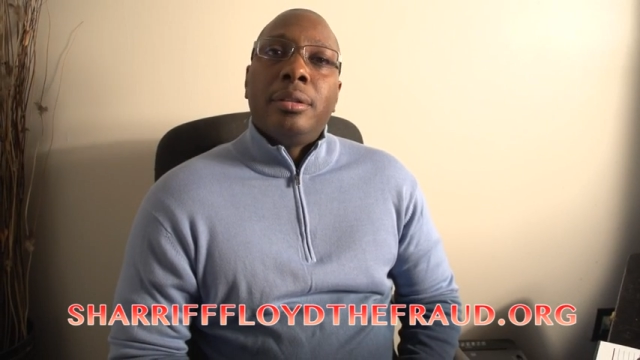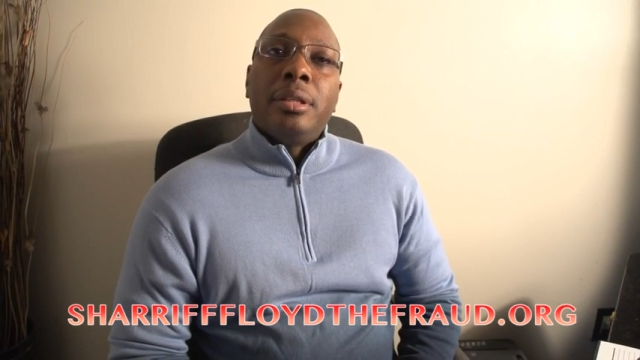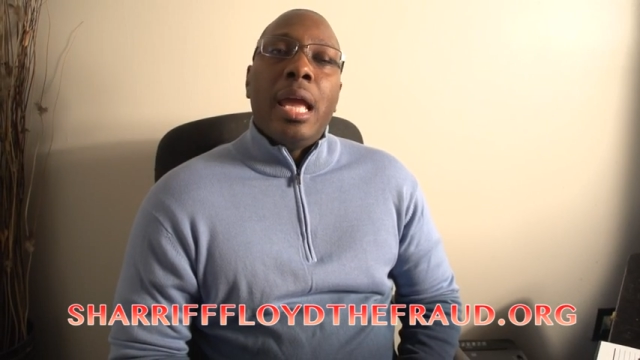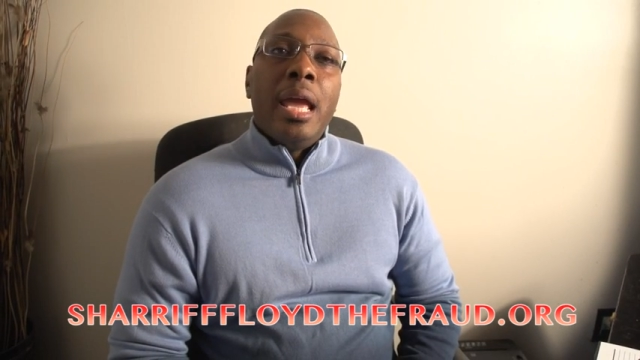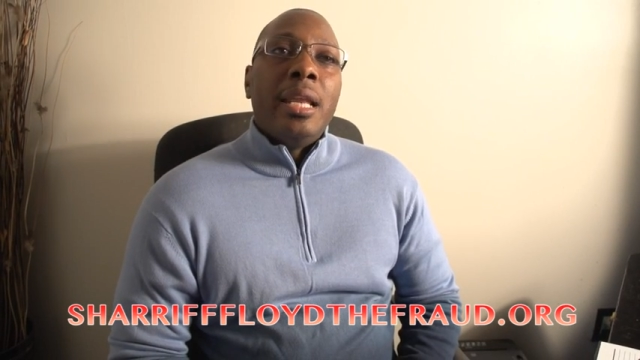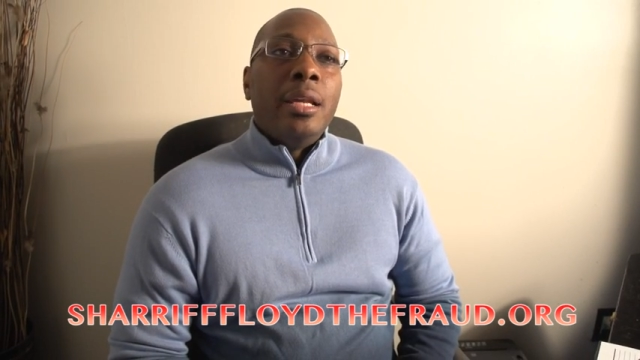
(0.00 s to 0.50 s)

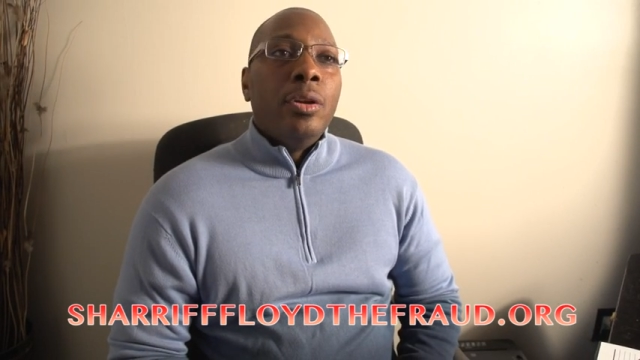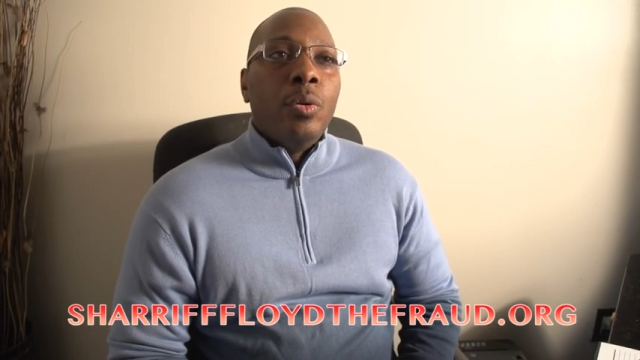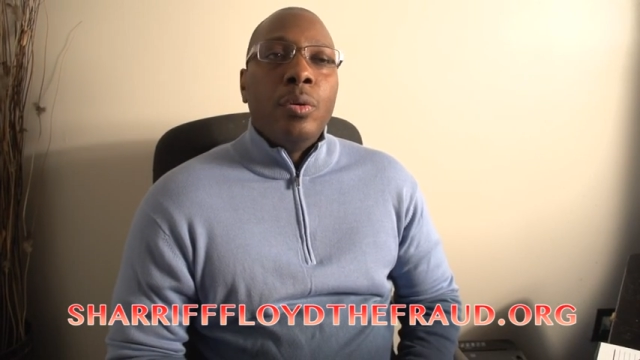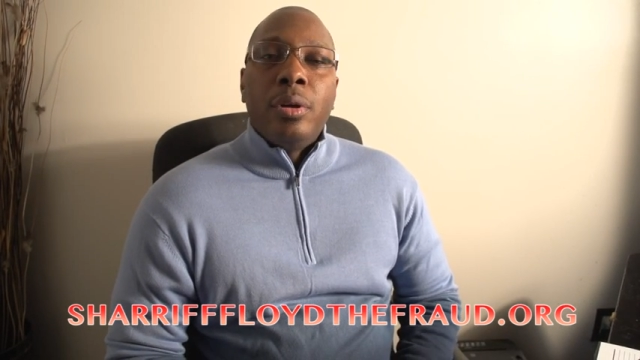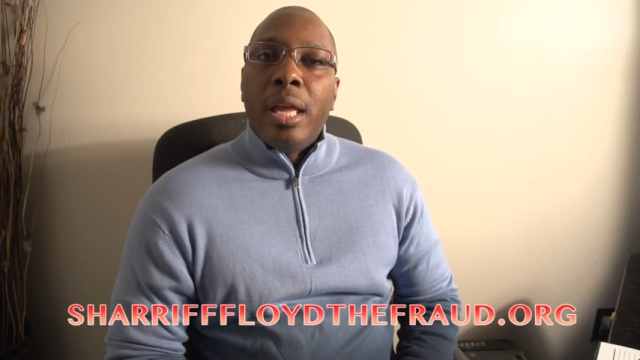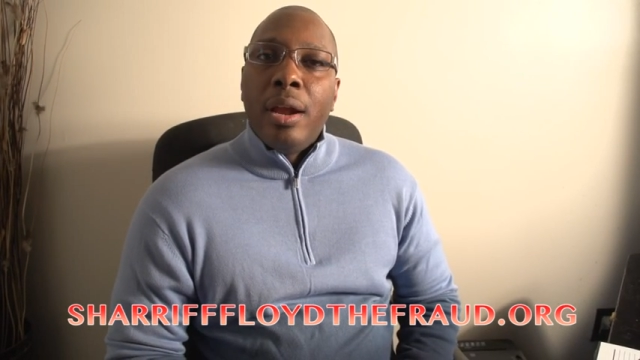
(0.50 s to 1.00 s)
and they
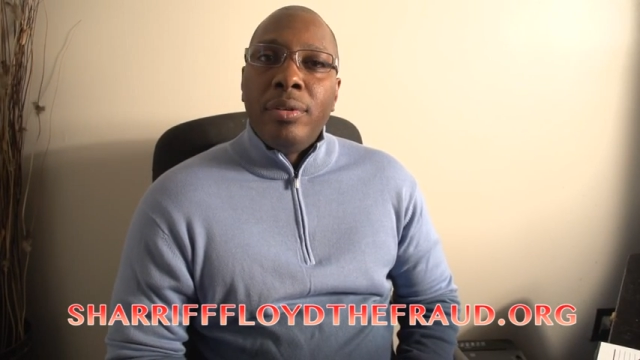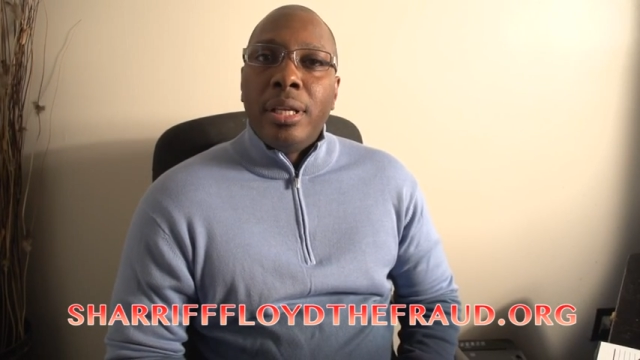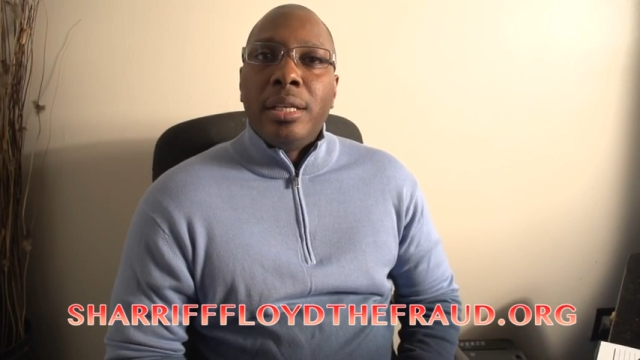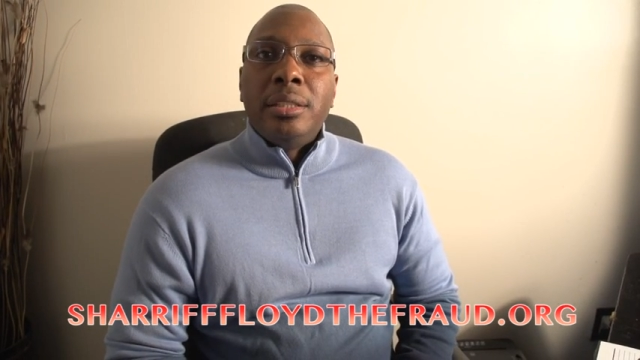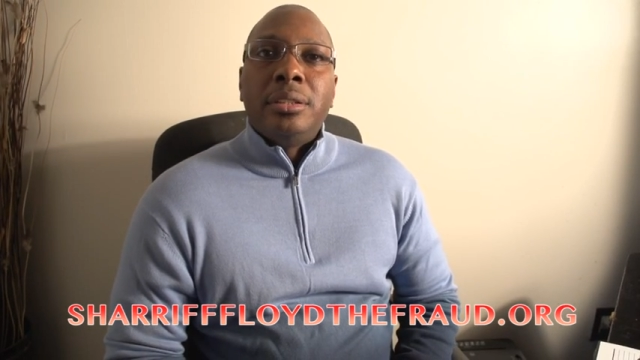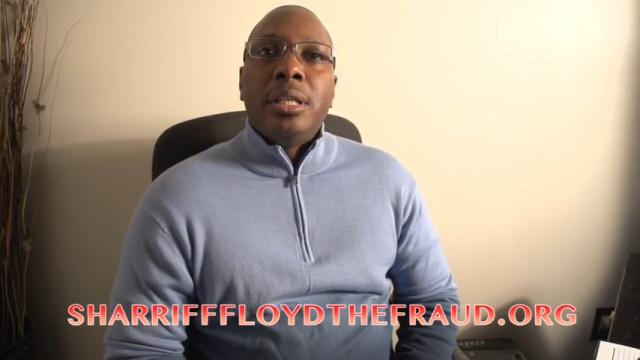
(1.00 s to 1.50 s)
know
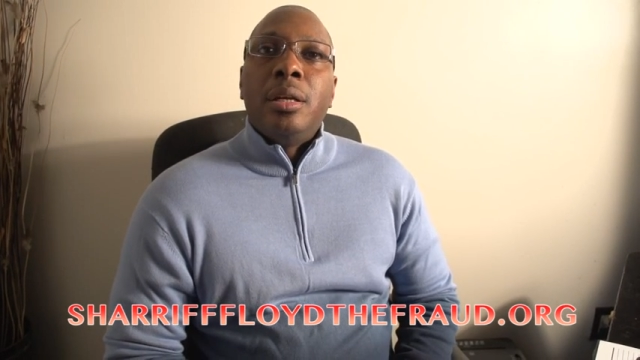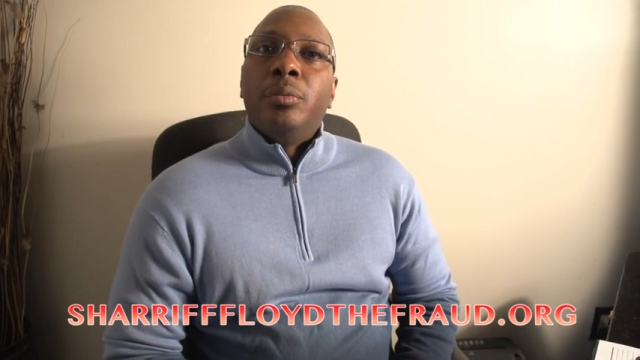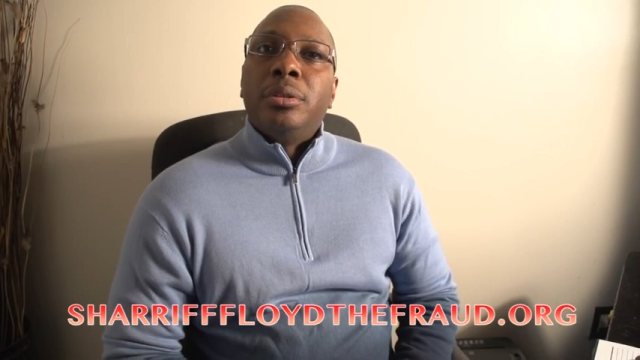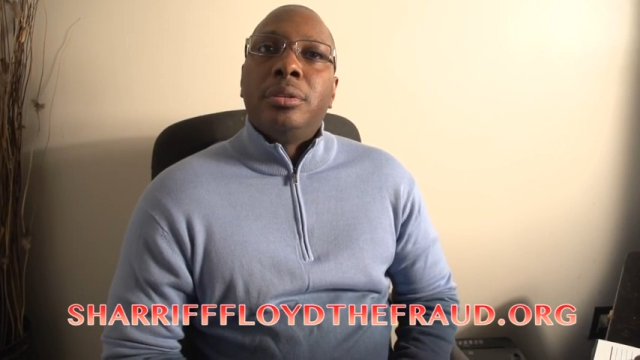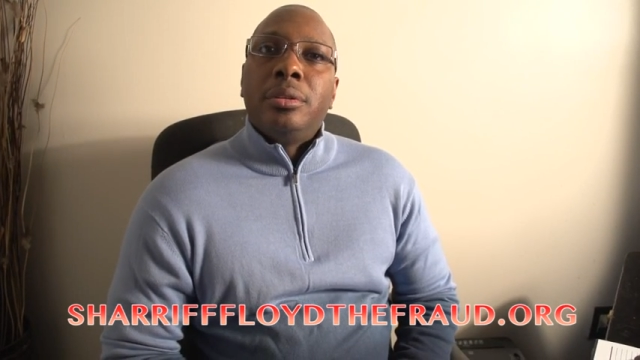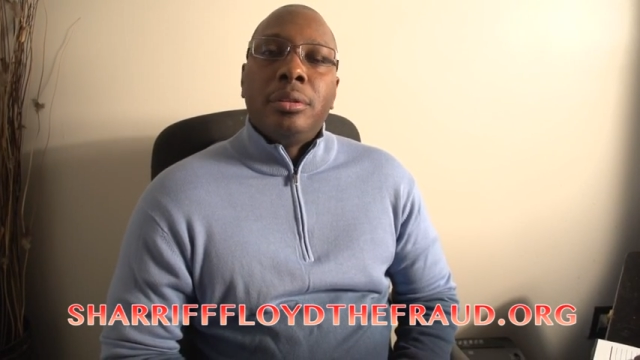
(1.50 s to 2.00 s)
everything he said
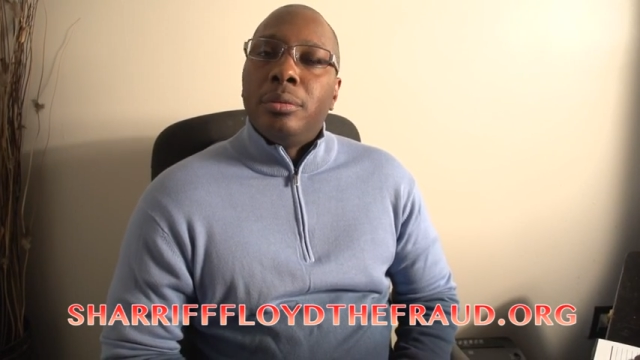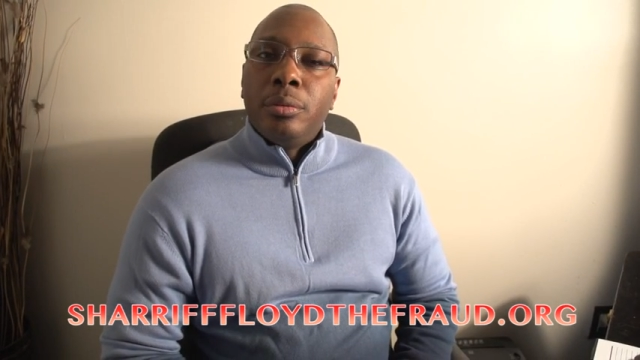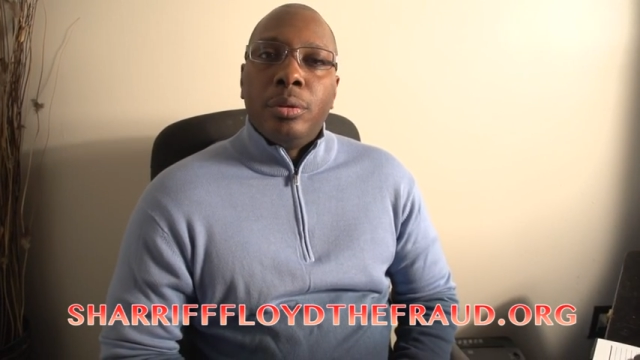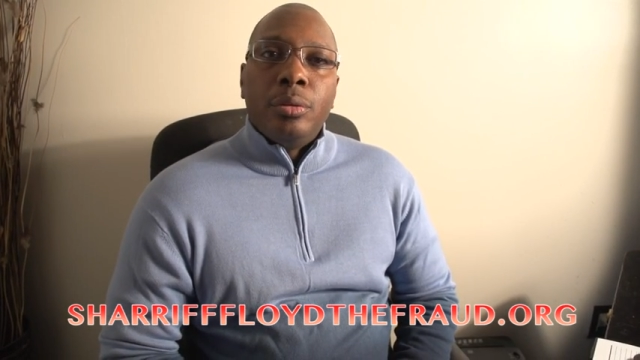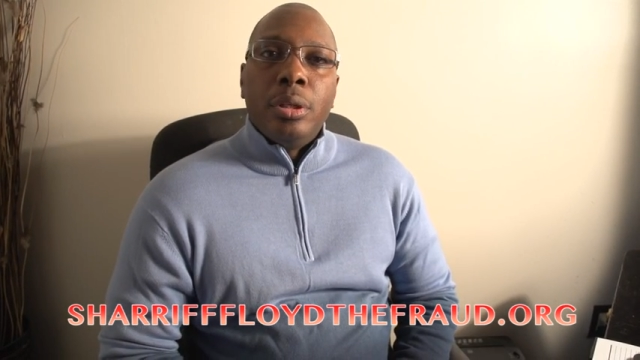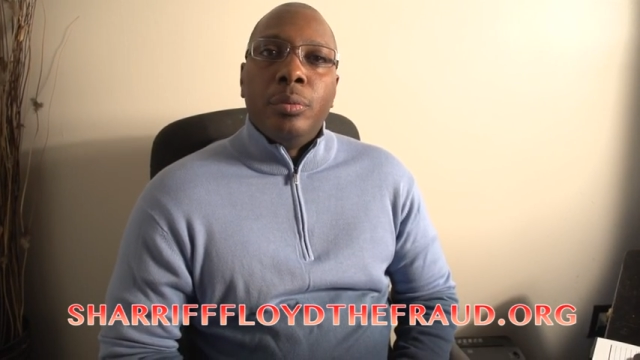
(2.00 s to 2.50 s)
was
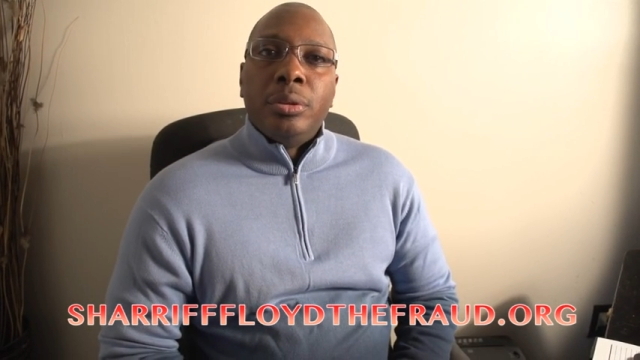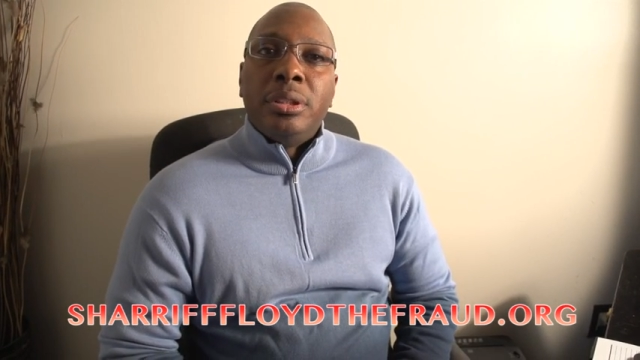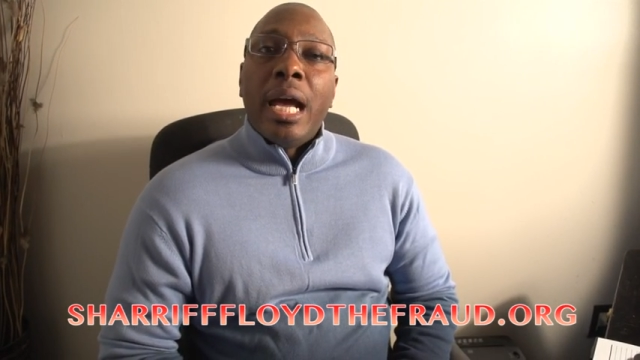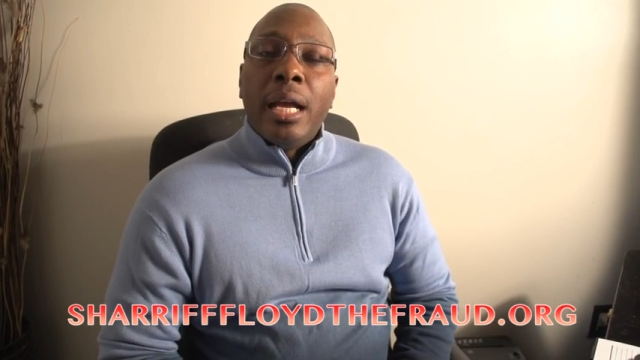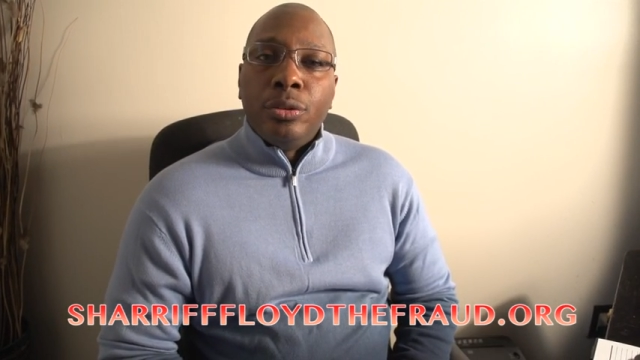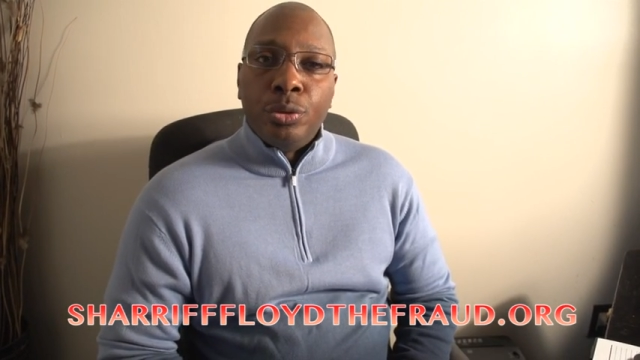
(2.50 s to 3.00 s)
it was
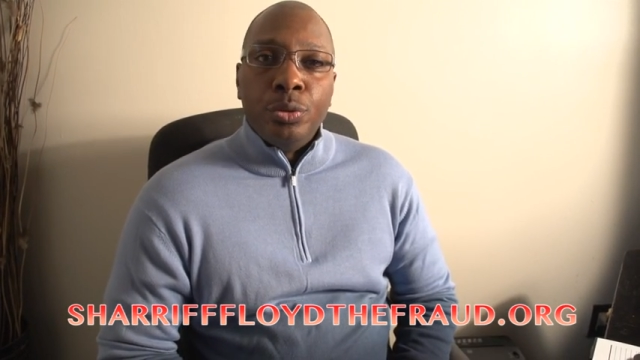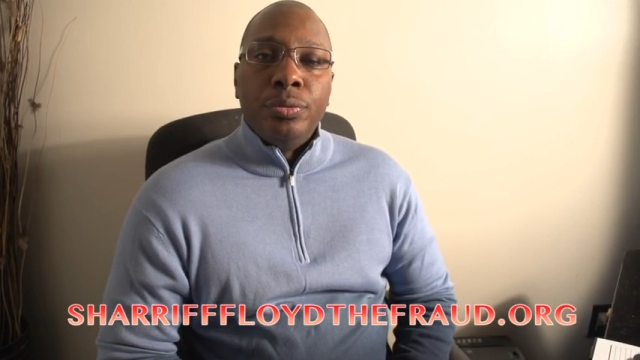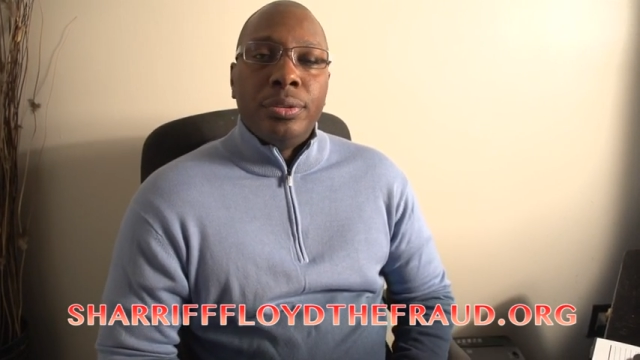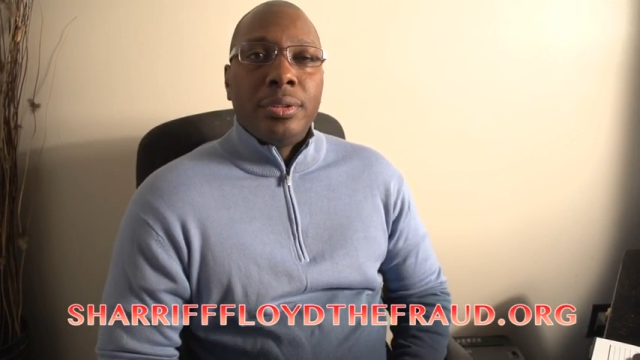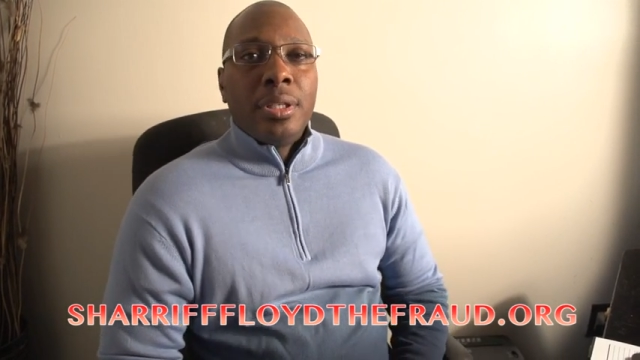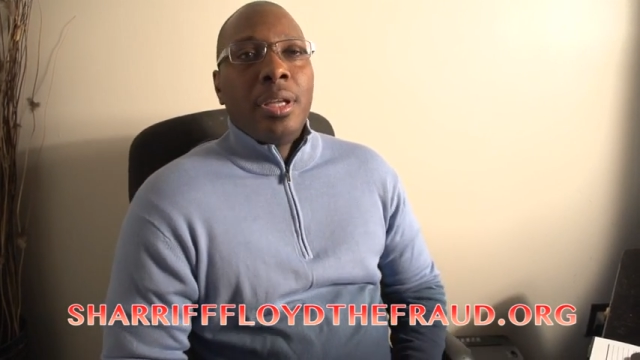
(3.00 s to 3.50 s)

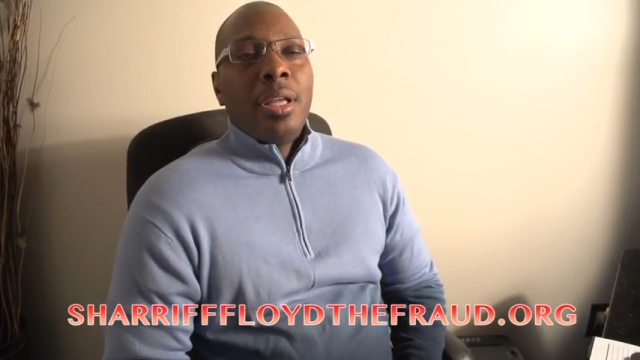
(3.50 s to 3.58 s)
non-truths,